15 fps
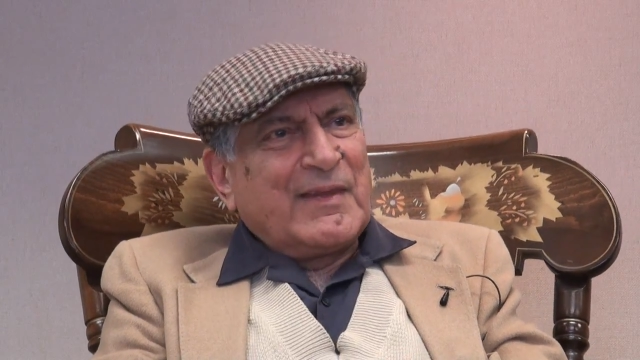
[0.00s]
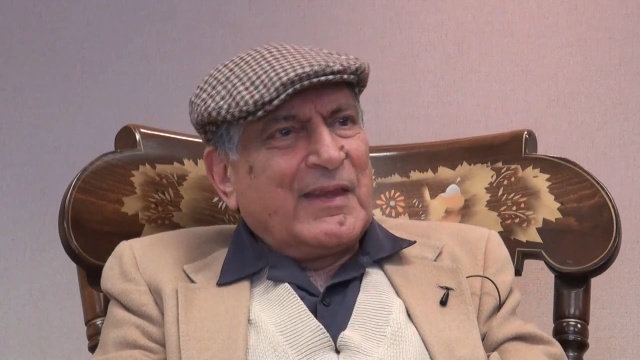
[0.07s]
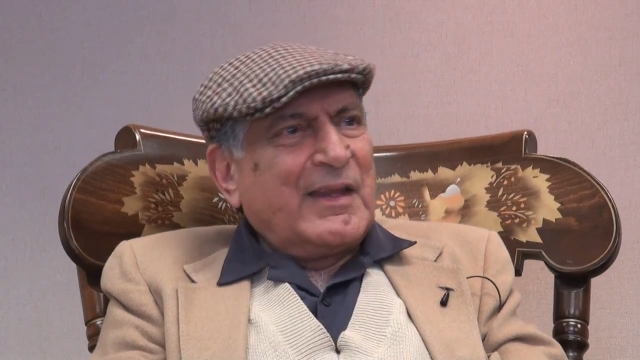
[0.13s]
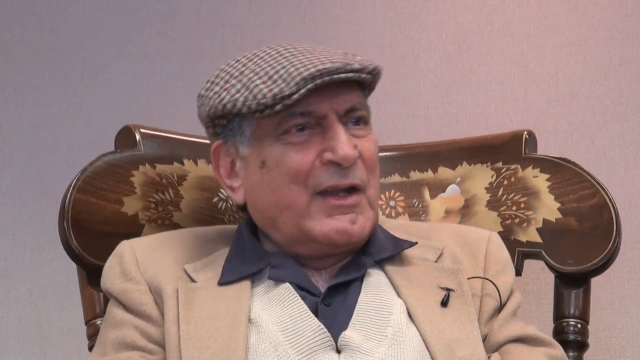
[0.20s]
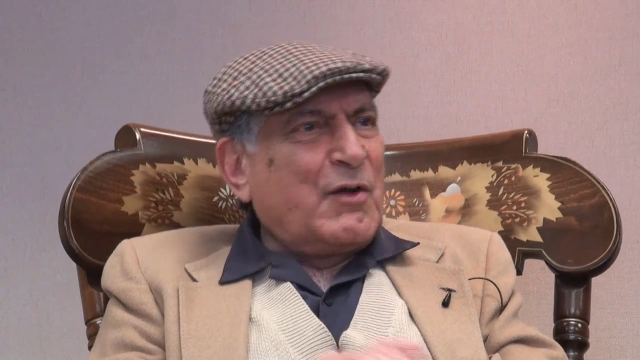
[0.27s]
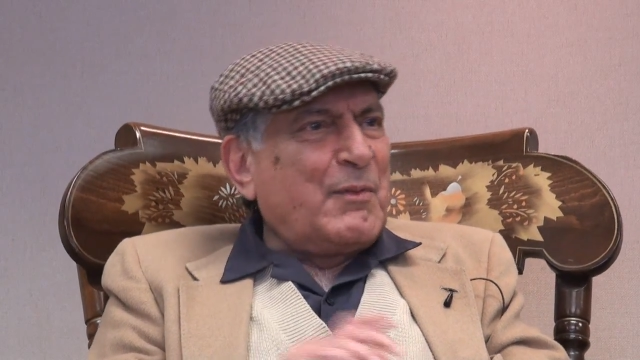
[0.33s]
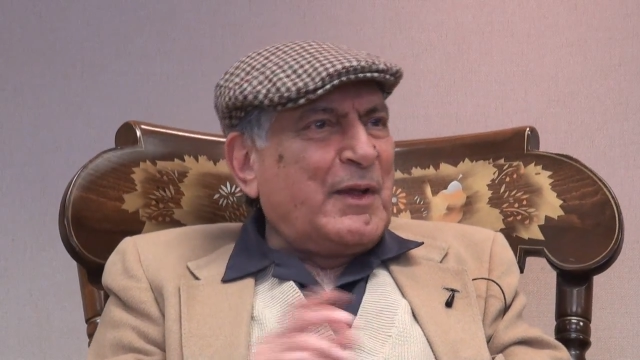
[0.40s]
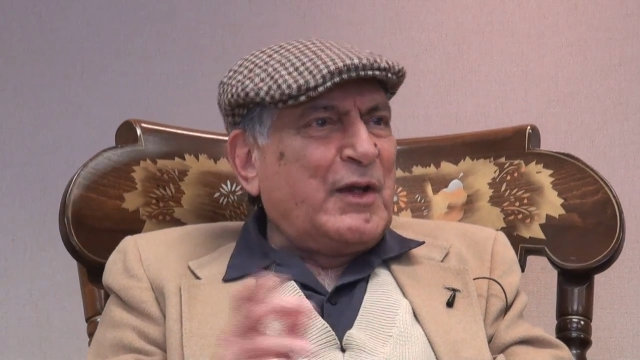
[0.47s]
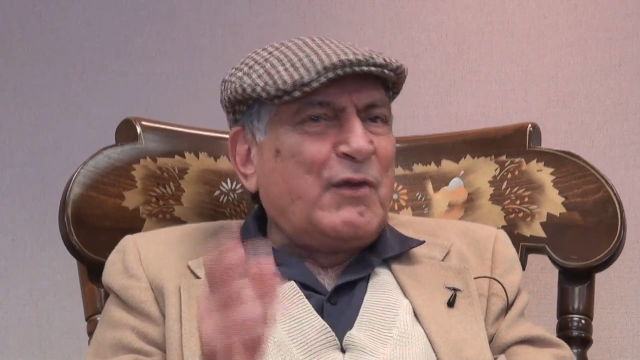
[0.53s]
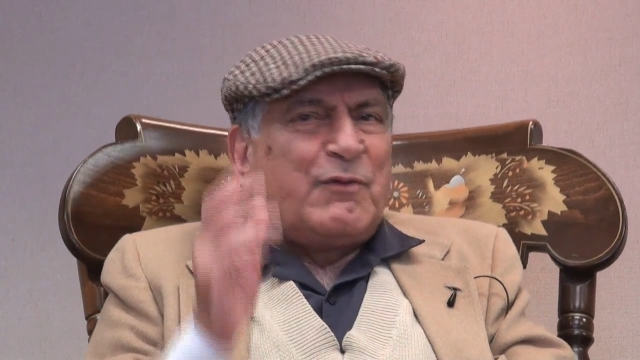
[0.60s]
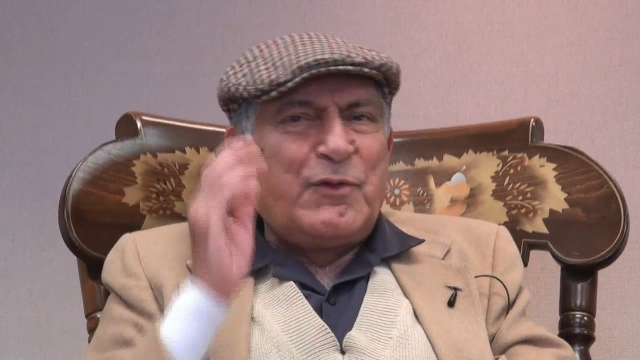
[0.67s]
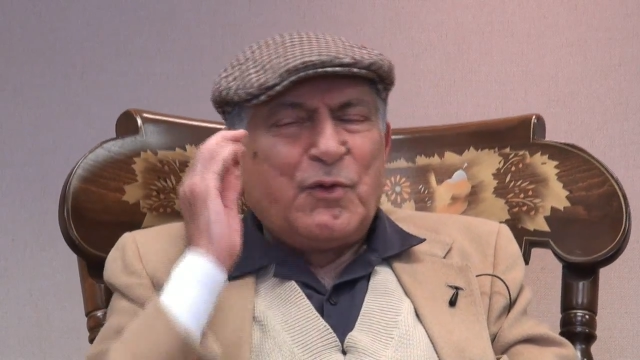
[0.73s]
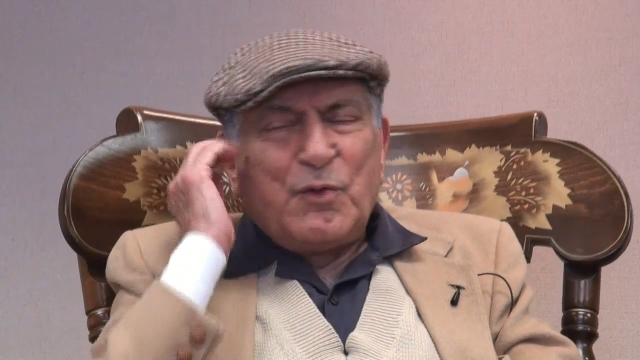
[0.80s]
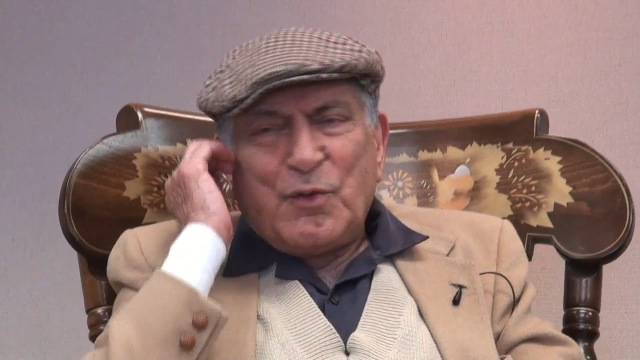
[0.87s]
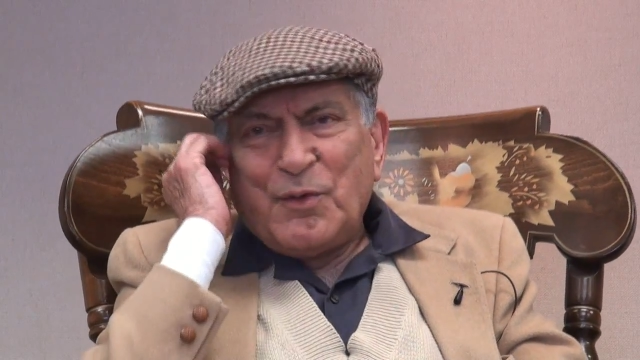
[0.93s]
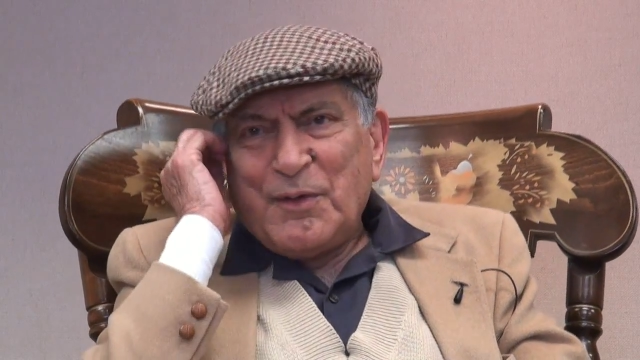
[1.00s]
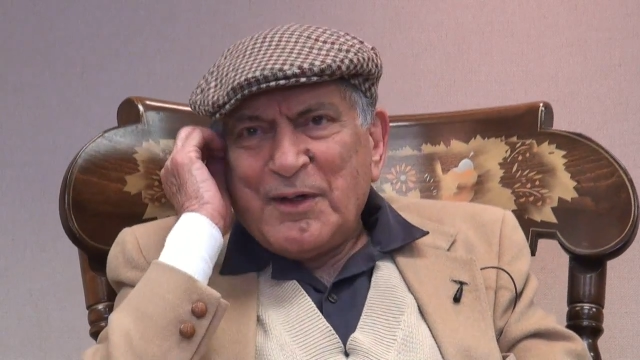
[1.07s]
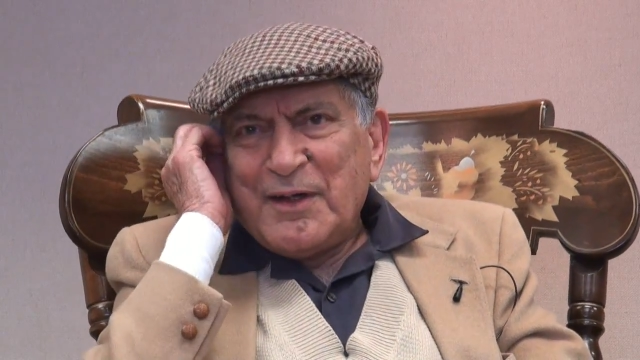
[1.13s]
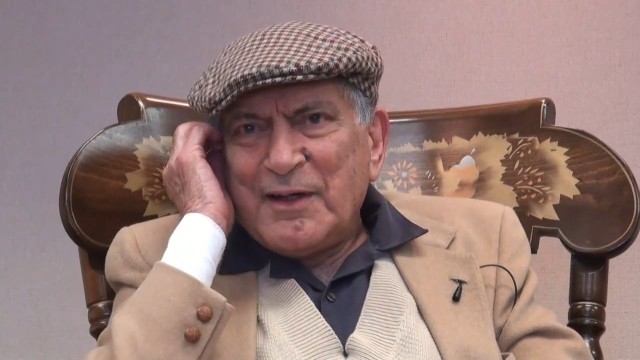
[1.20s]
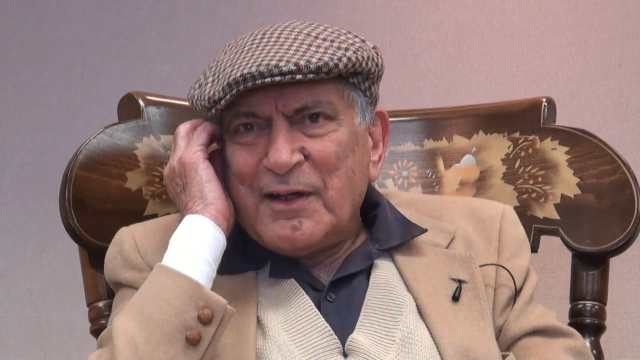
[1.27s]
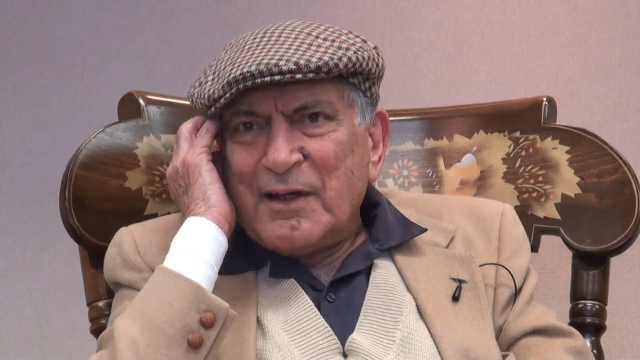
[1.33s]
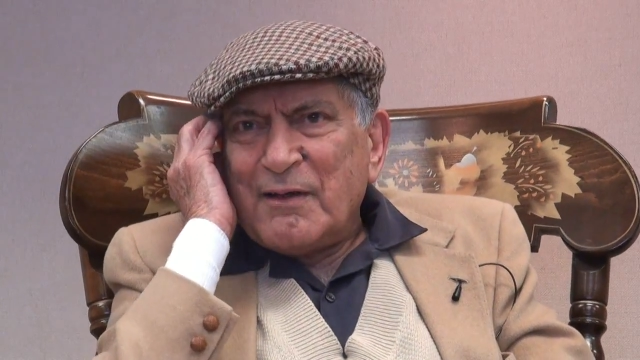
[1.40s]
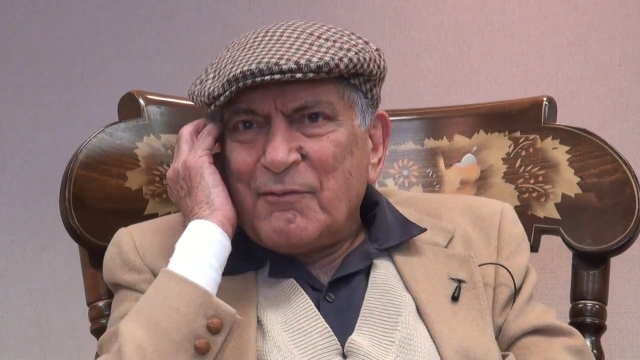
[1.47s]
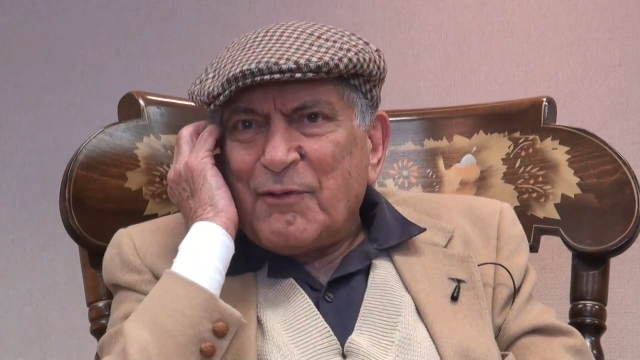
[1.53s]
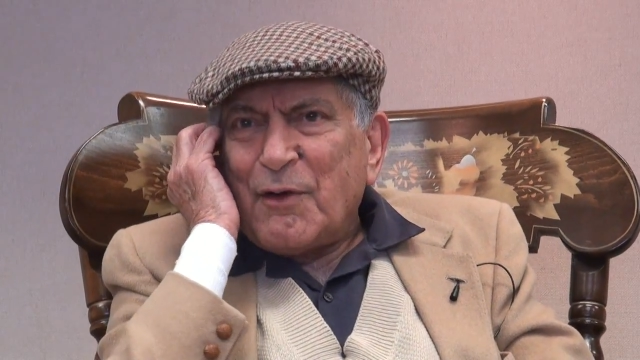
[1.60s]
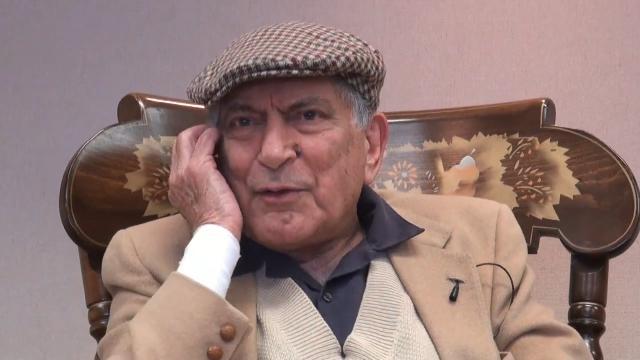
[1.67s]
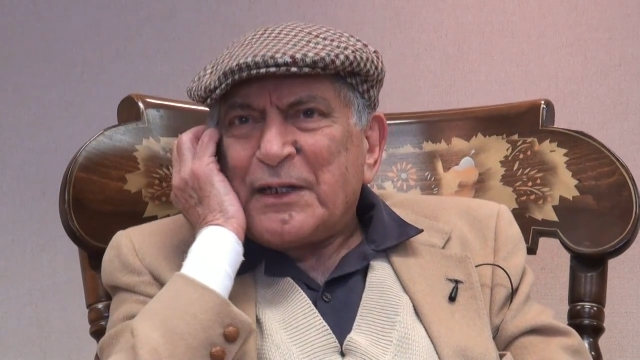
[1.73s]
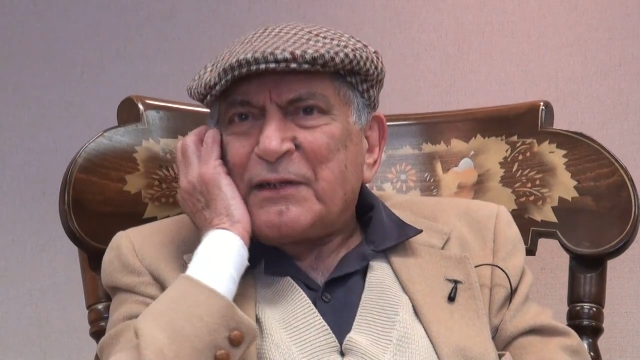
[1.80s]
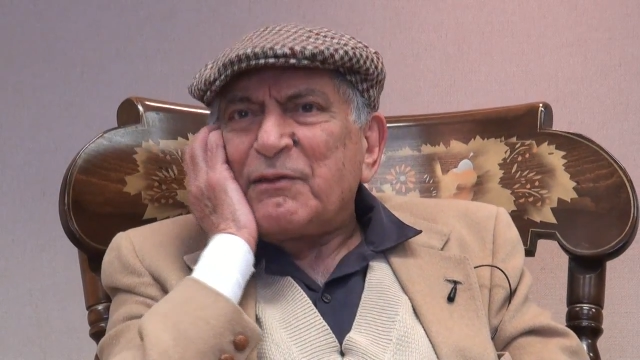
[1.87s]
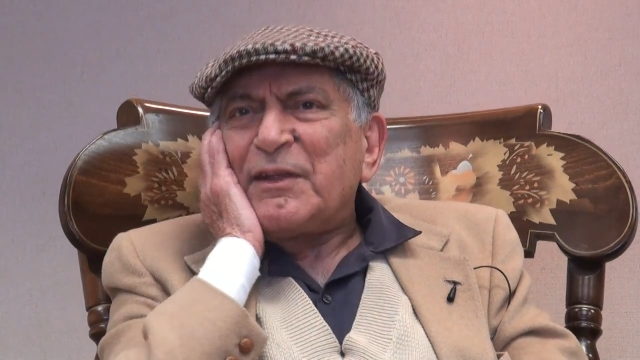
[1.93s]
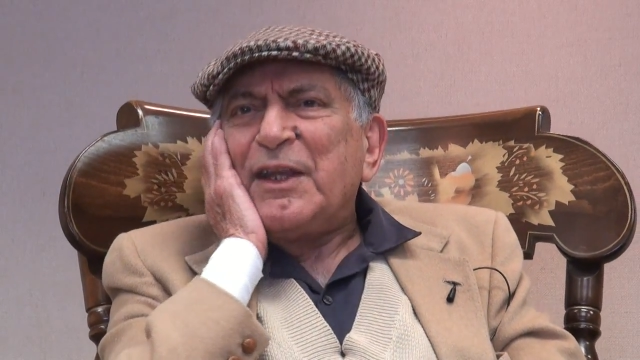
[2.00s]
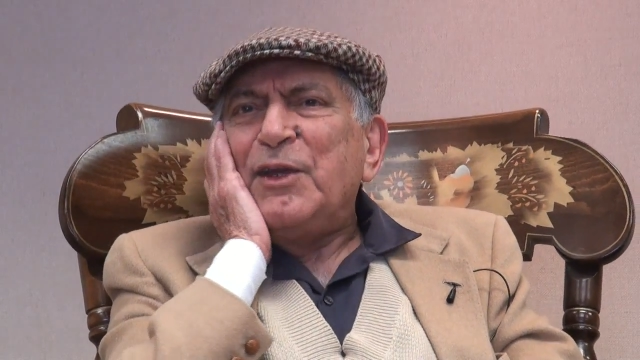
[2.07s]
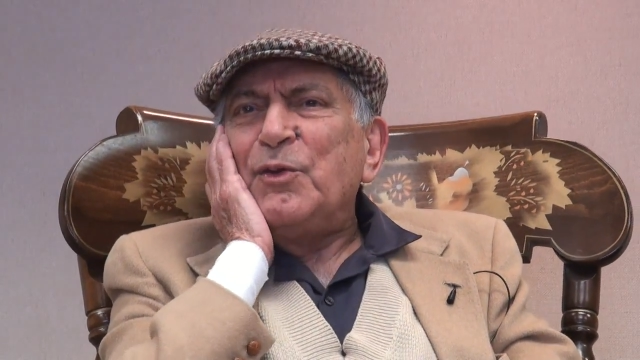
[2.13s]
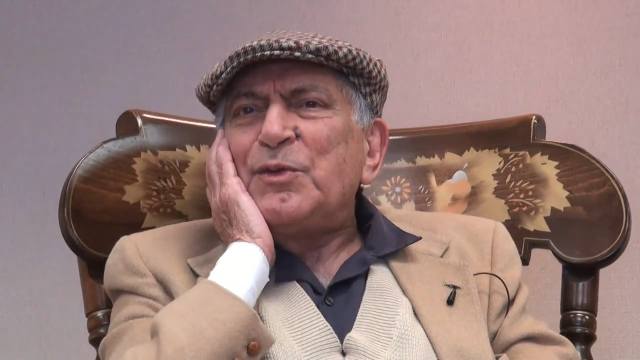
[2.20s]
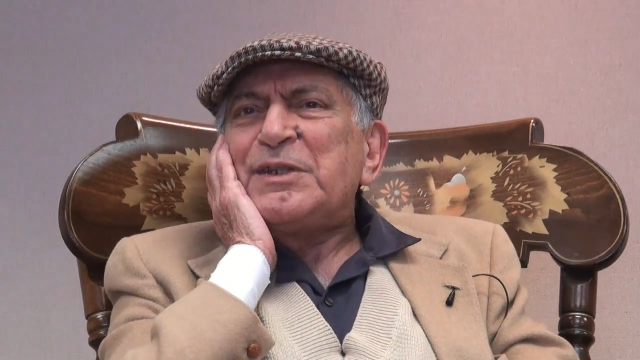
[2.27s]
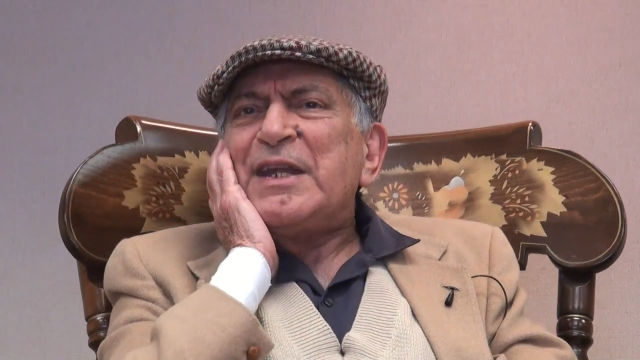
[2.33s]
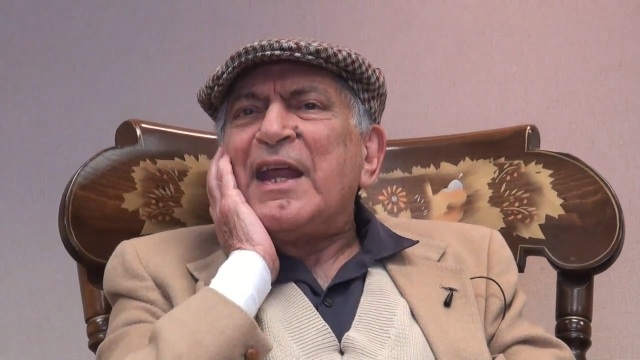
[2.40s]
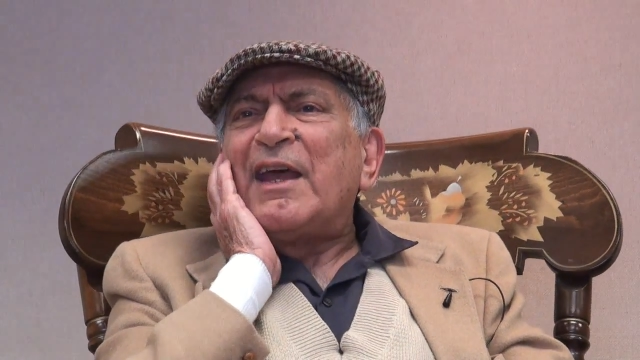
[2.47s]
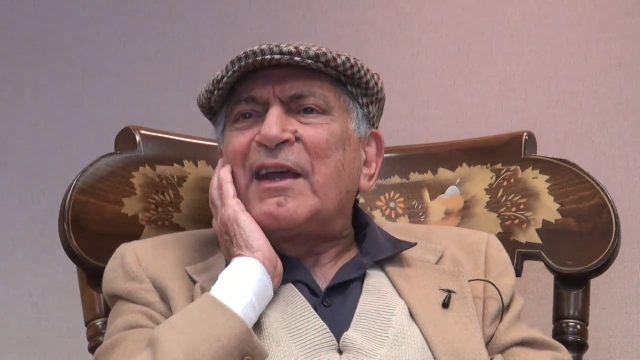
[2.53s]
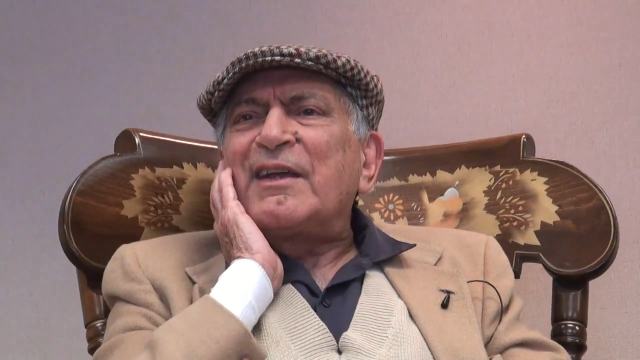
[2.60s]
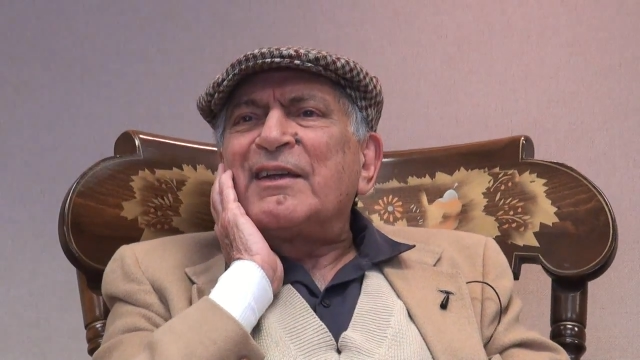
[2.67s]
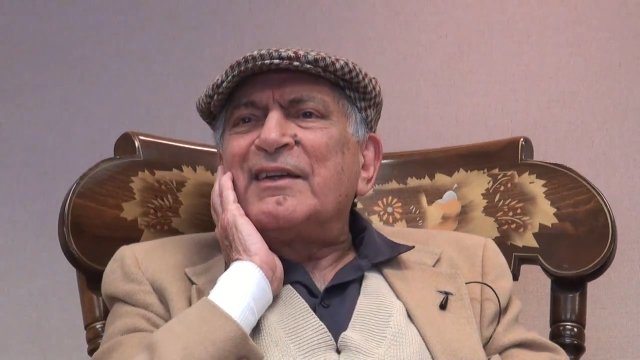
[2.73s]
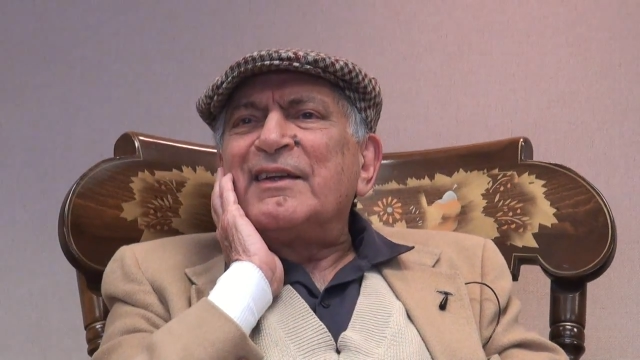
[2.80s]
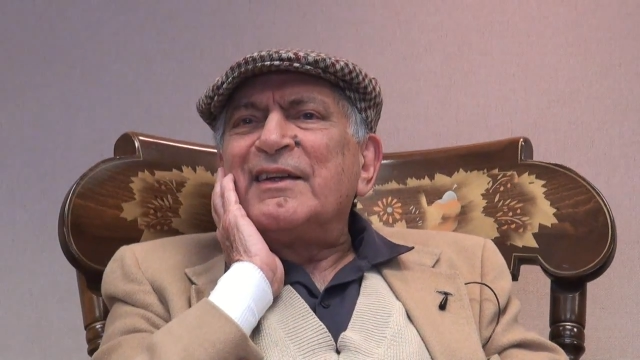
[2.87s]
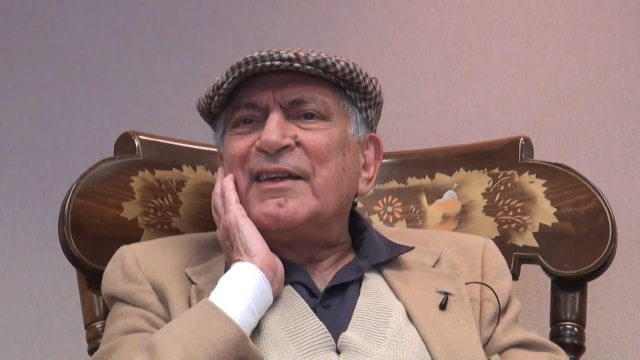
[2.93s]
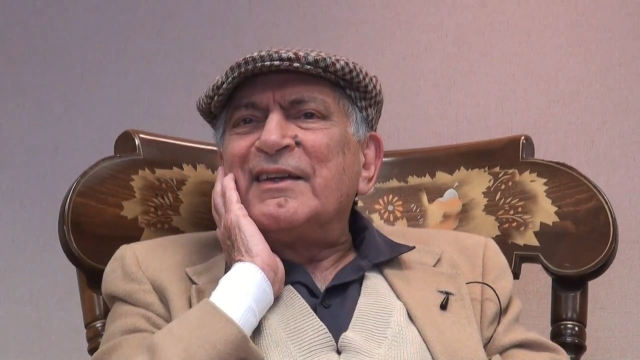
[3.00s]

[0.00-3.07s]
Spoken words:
And how many of you found it was a new snack?